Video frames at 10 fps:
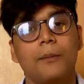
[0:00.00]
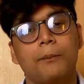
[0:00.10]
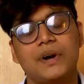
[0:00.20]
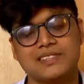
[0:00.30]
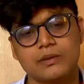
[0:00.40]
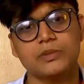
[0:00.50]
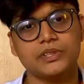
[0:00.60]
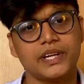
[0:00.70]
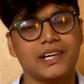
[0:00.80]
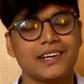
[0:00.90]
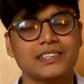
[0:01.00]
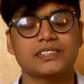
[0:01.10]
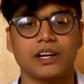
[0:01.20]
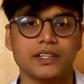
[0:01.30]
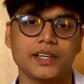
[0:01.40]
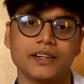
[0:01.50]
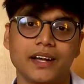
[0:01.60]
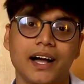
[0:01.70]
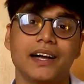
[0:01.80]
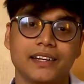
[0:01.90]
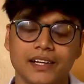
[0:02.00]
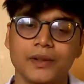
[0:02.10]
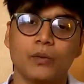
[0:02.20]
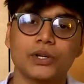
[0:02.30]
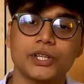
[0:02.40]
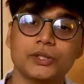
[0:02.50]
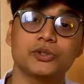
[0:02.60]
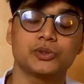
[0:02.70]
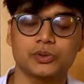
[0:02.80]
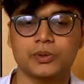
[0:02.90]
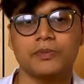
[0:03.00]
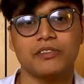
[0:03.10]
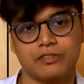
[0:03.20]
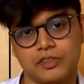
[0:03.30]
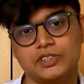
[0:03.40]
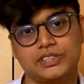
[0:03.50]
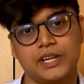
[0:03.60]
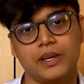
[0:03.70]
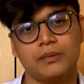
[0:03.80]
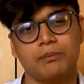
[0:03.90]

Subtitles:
My summer training has started. I really wanted to shoot my first day,